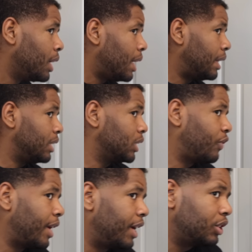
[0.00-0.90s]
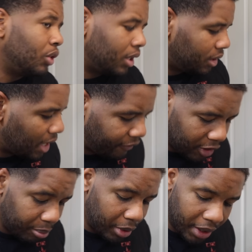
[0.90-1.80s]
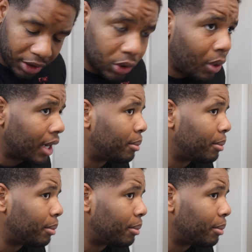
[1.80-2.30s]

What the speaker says: at this phase, you can definitely brush quite a